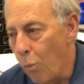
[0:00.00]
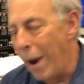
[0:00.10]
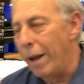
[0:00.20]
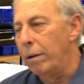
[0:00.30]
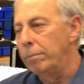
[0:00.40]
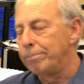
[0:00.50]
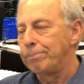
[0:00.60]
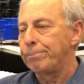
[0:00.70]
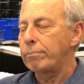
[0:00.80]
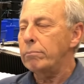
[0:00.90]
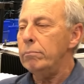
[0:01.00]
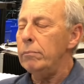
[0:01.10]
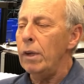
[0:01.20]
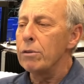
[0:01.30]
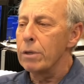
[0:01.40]
Well,
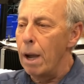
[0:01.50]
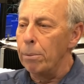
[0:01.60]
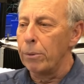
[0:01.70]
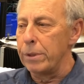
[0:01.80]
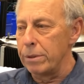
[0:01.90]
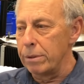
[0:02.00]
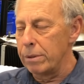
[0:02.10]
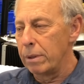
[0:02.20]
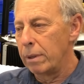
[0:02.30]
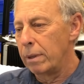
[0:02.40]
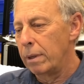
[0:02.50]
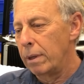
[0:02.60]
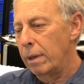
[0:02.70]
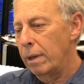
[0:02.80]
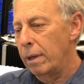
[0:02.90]
there's a couple reasons.
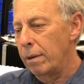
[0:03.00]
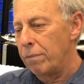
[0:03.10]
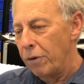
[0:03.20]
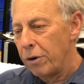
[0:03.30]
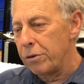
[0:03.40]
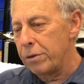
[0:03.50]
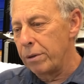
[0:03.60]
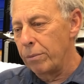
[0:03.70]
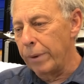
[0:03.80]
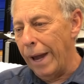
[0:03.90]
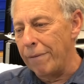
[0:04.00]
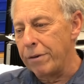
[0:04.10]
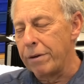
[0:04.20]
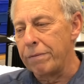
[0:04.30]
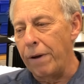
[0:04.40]
First, we have
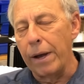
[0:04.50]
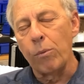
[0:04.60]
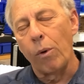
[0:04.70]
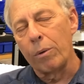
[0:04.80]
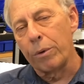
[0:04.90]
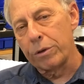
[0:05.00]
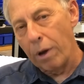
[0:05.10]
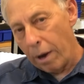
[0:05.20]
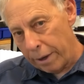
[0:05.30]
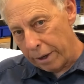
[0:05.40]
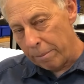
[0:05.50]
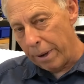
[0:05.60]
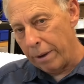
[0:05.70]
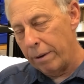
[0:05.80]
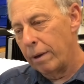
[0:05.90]
to define what we're talking
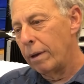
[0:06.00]
about,